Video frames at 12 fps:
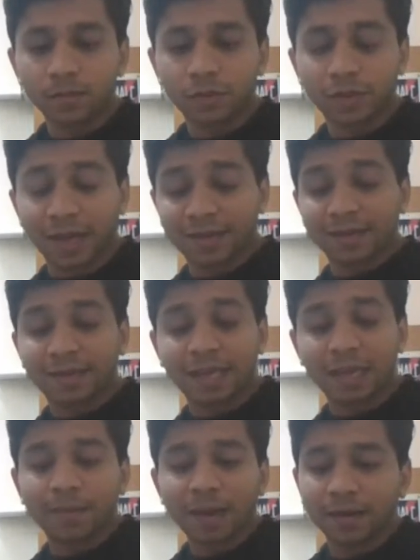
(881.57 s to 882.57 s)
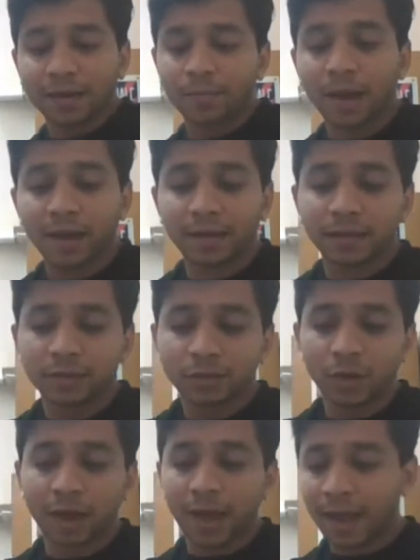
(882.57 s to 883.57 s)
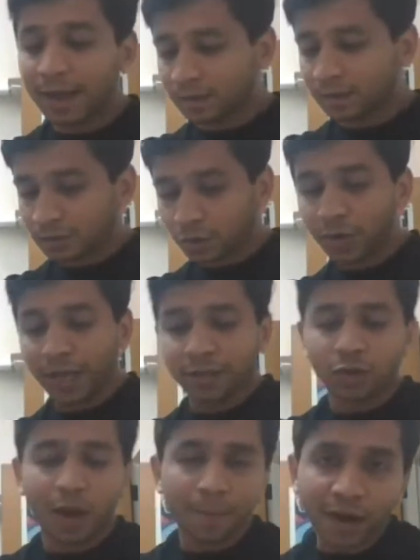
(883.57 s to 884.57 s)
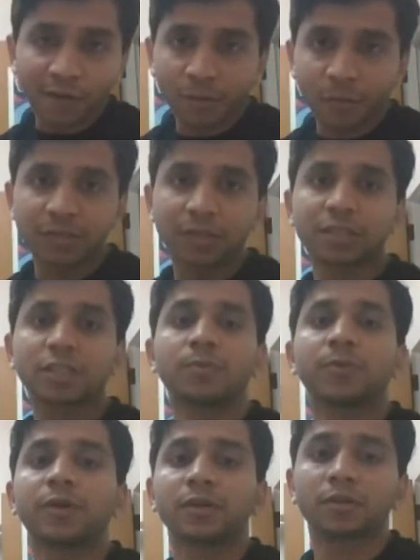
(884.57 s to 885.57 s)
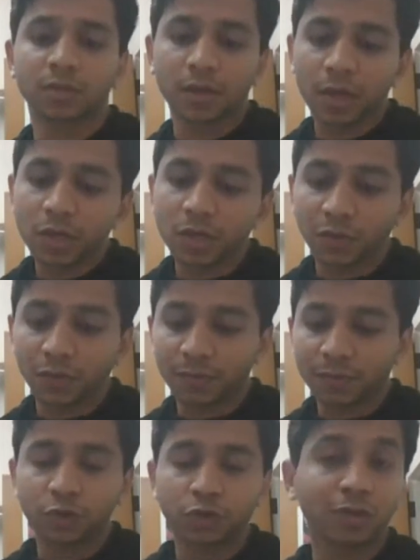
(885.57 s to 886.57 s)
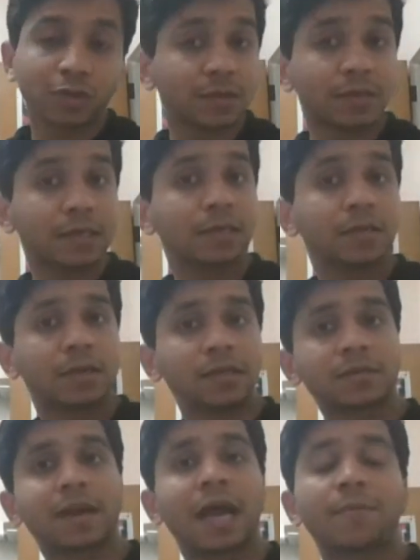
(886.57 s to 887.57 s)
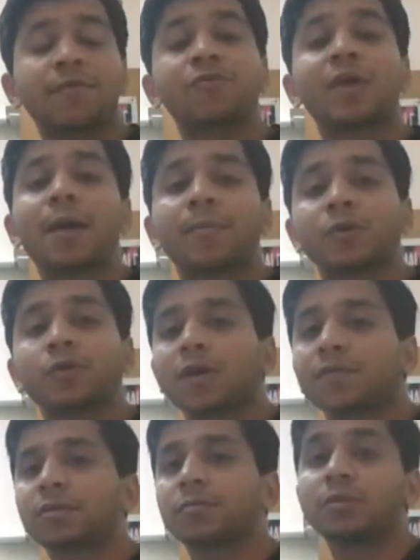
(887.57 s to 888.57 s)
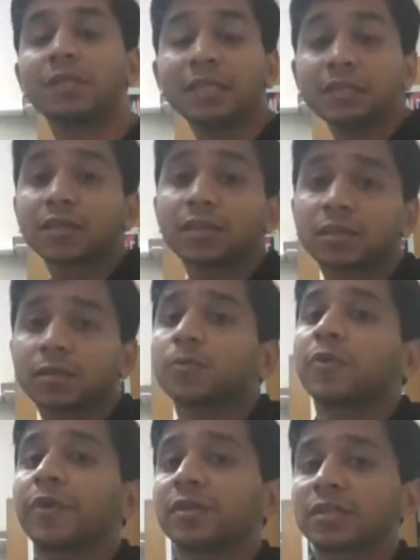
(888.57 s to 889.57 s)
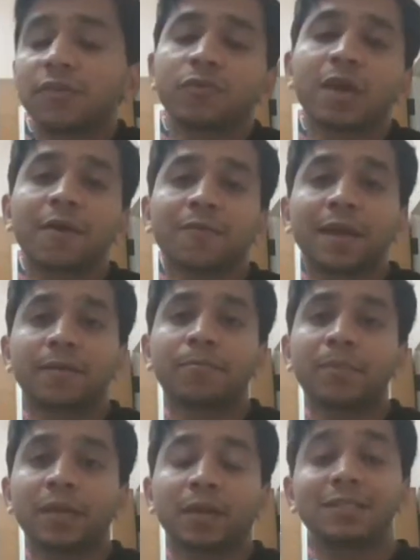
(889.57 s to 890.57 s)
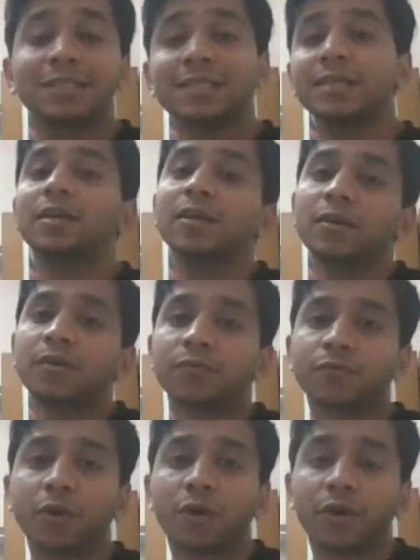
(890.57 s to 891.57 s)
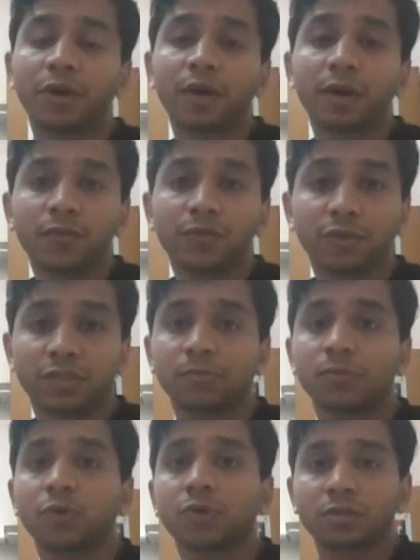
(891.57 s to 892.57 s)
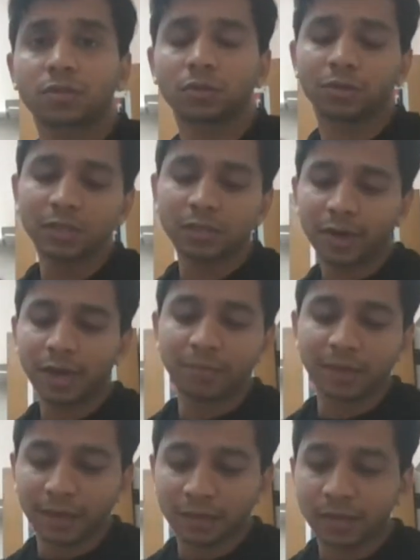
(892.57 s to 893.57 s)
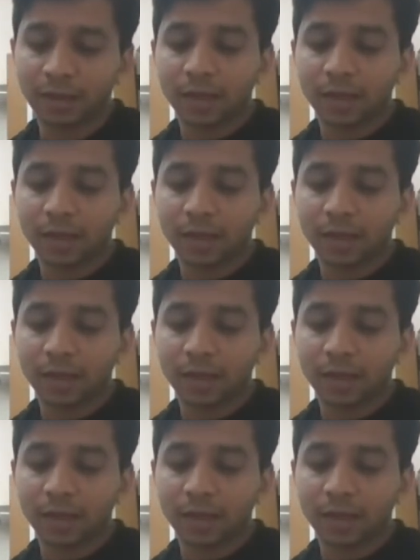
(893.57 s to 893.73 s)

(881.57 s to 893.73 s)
so yeah keep that in mind so and so okay so apart from research experience you you should describe if you happen to have some teaching experience if you have like been a ta for for some course. So describe that.